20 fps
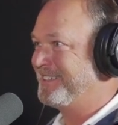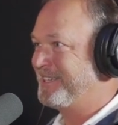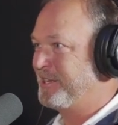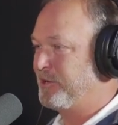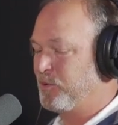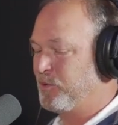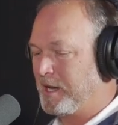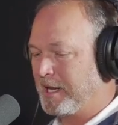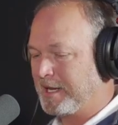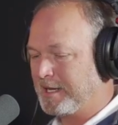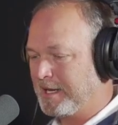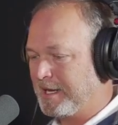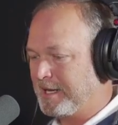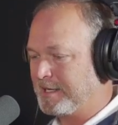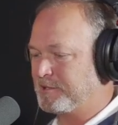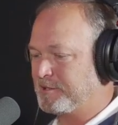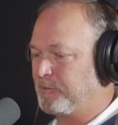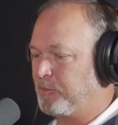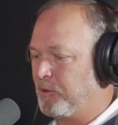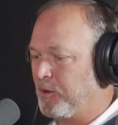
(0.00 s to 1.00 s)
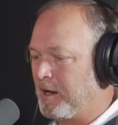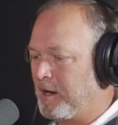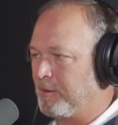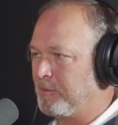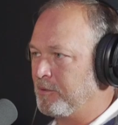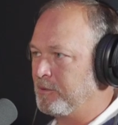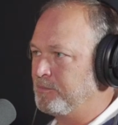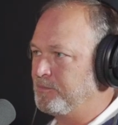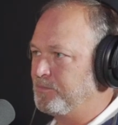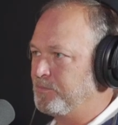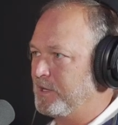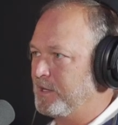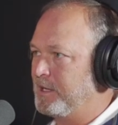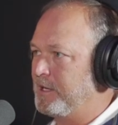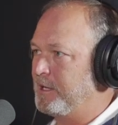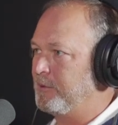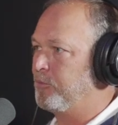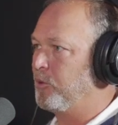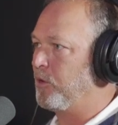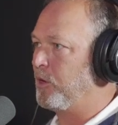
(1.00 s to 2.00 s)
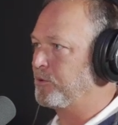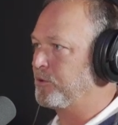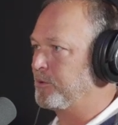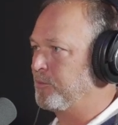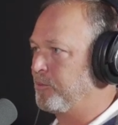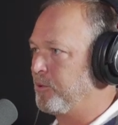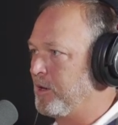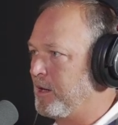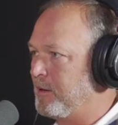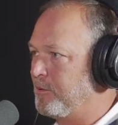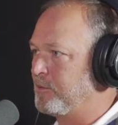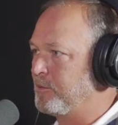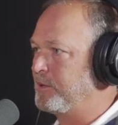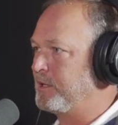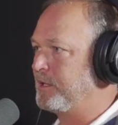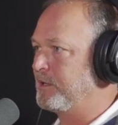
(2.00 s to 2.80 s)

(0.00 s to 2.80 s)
He recognized a problem. He brought the problem.